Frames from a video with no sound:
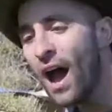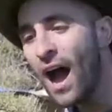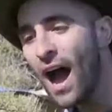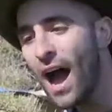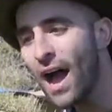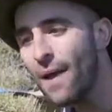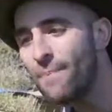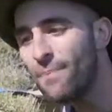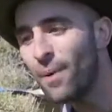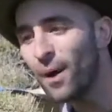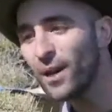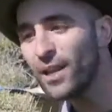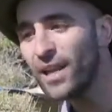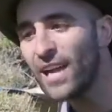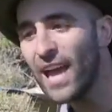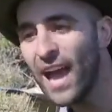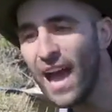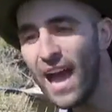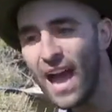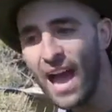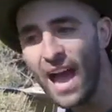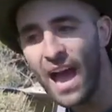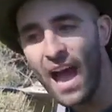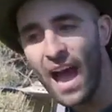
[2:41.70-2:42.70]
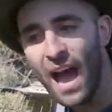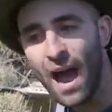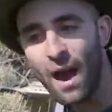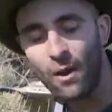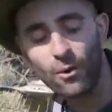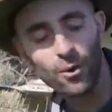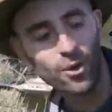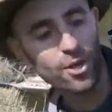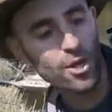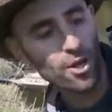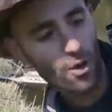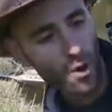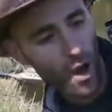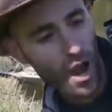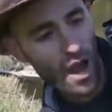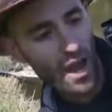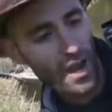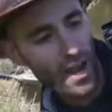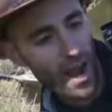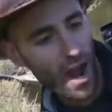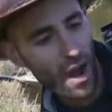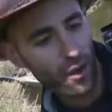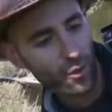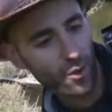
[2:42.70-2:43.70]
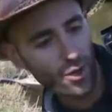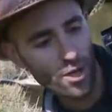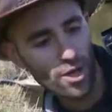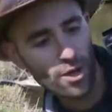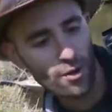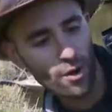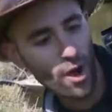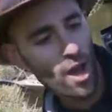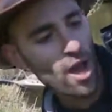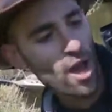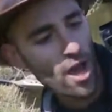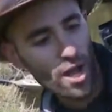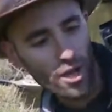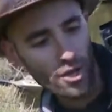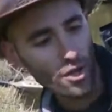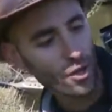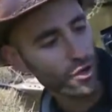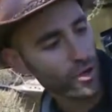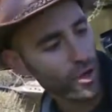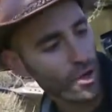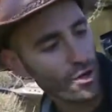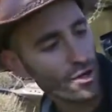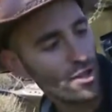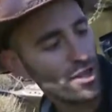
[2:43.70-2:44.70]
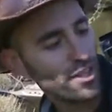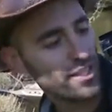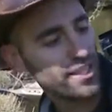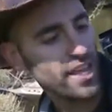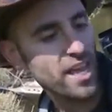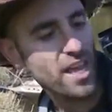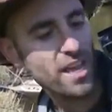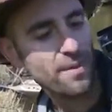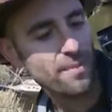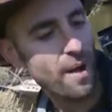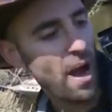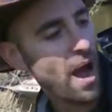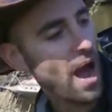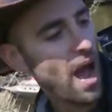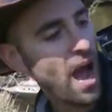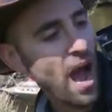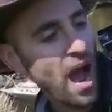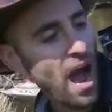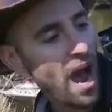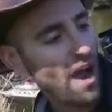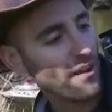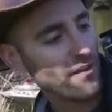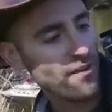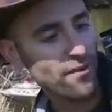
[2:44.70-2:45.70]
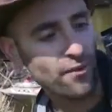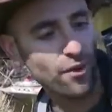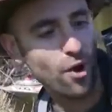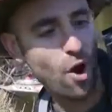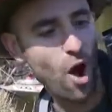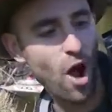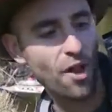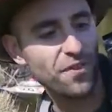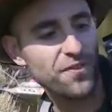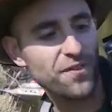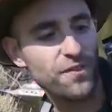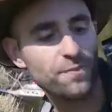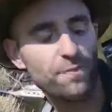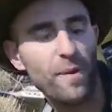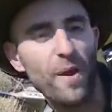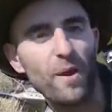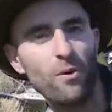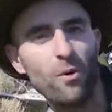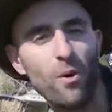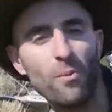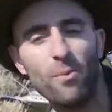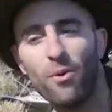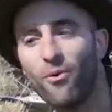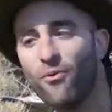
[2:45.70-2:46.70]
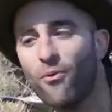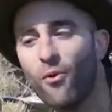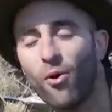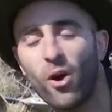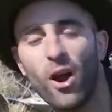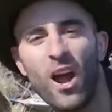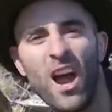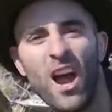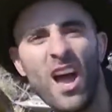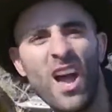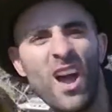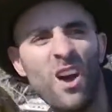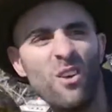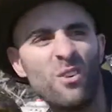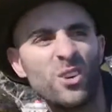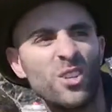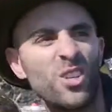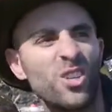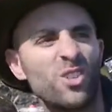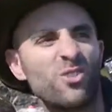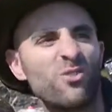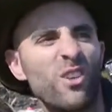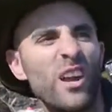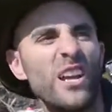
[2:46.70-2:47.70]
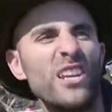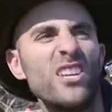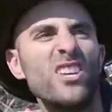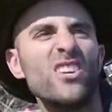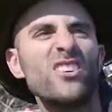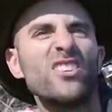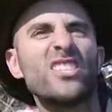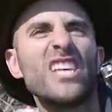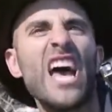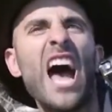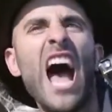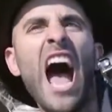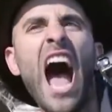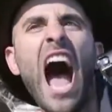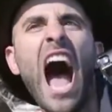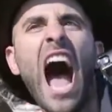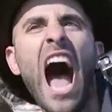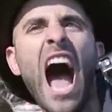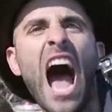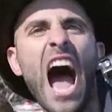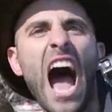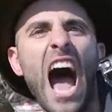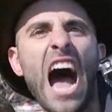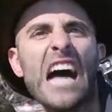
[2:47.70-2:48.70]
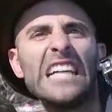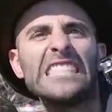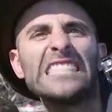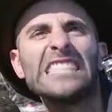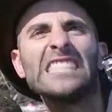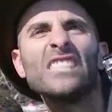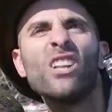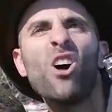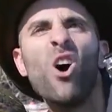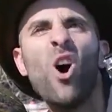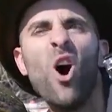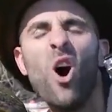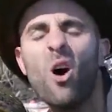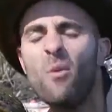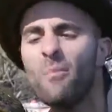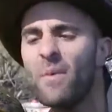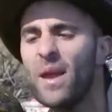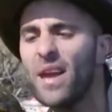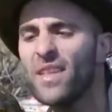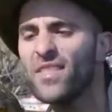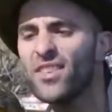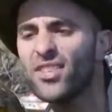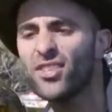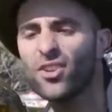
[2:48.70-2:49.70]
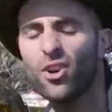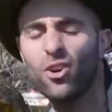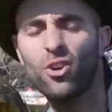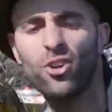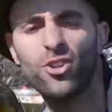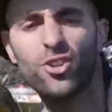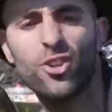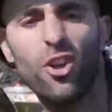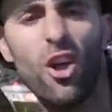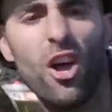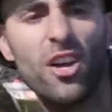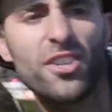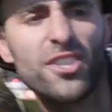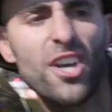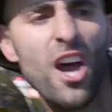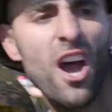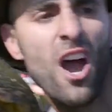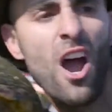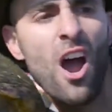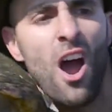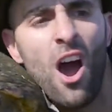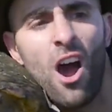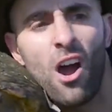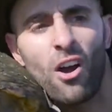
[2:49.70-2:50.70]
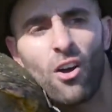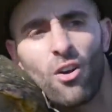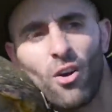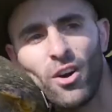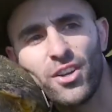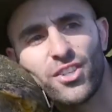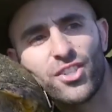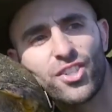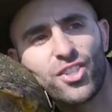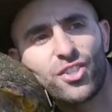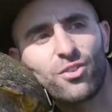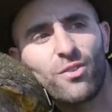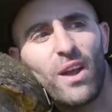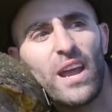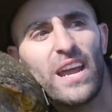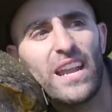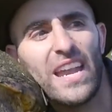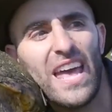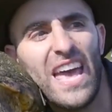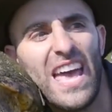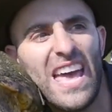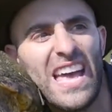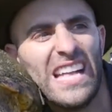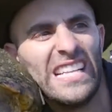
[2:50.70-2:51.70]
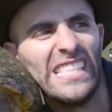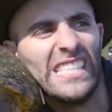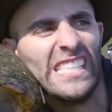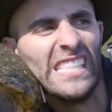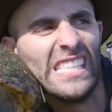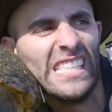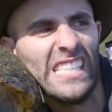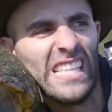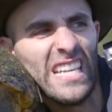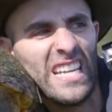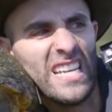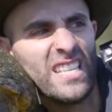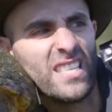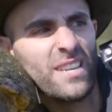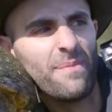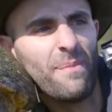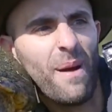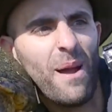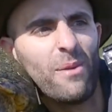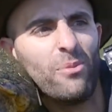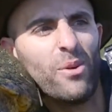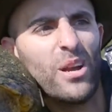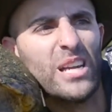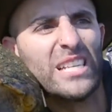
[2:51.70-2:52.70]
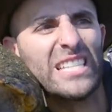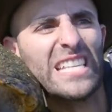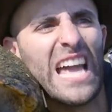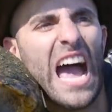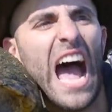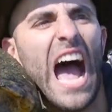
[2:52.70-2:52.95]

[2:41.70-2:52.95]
Hi buddy, how are you? And how are you? You're new to the team. I've never caught this big one before, which is great news. Ah, oh man, this turtle's claws are going straight into my wrist.